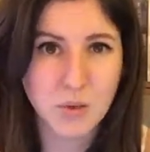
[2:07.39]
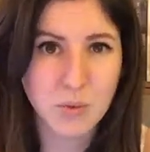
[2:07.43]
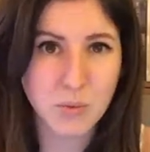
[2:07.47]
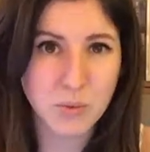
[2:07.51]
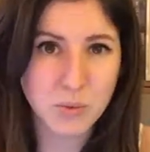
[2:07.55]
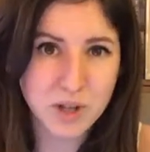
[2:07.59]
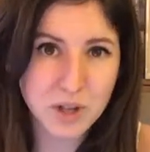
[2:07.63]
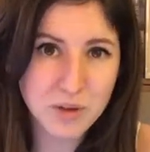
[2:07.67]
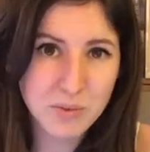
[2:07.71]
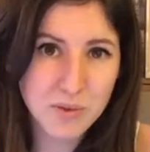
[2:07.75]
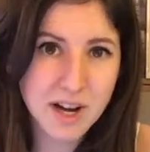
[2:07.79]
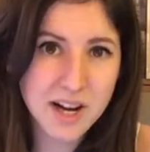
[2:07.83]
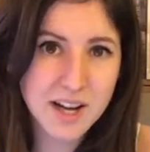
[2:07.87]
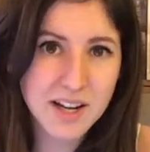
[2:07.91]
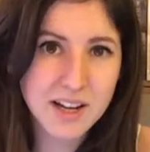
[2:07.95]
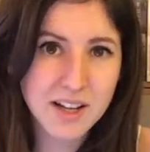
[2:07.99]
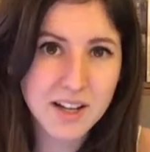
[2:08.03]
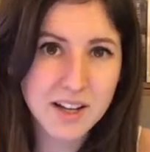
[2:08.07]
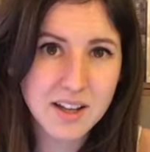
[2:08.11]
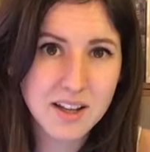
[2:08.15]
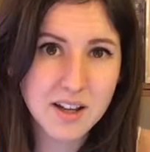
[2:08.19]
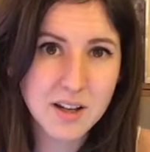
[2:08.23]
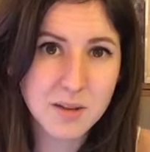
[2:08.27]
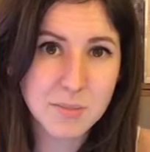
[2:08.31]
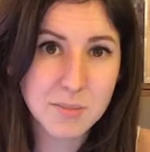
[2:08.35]

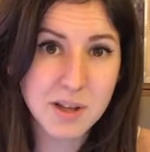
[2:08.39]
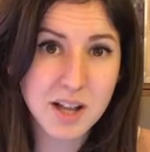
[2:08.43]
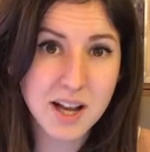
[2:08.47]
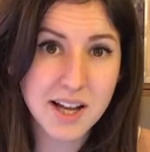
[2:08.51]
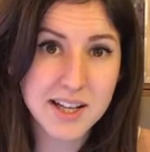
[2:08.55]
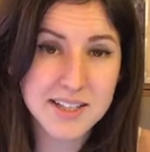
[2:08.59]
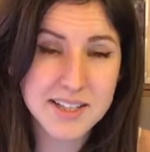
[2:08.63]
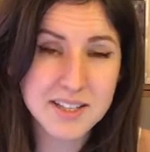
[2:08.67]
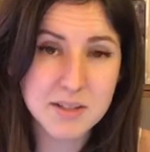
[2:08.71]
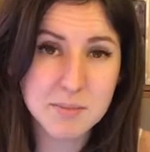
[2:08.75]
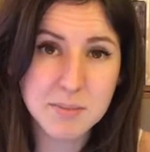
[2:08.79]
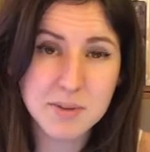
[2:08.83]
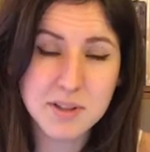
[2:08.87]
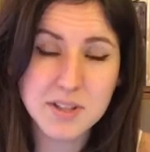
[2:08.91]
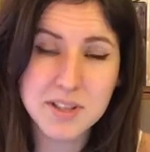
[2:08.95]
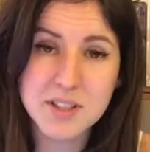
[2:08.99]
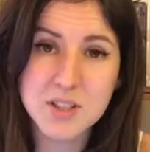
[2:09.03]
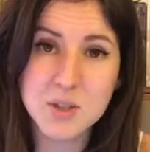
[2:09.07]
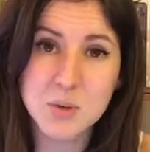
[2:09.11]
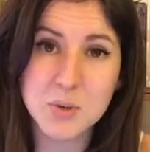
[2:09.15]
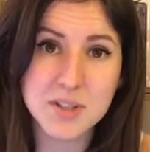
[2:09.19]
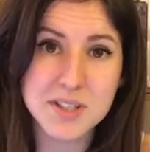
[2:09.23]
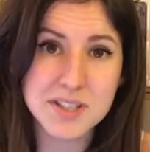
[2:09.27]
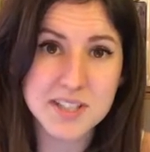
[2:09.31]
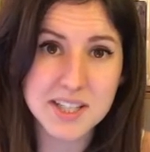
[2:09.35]
Rewriting can apply simply
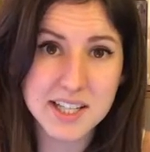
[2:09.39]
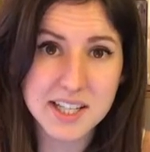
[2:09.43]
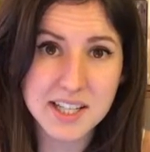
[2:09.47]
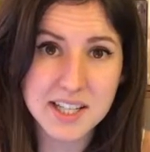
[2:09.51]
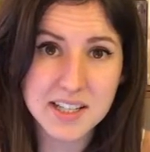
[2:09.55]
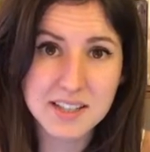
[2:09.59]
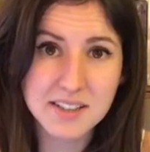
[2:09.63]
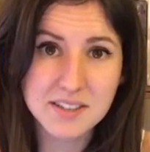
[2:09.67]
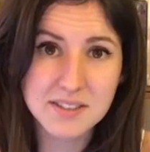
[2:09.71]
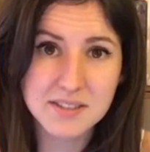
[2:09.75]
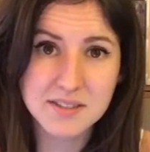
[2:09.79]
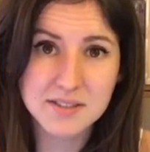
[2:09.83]
to a scene,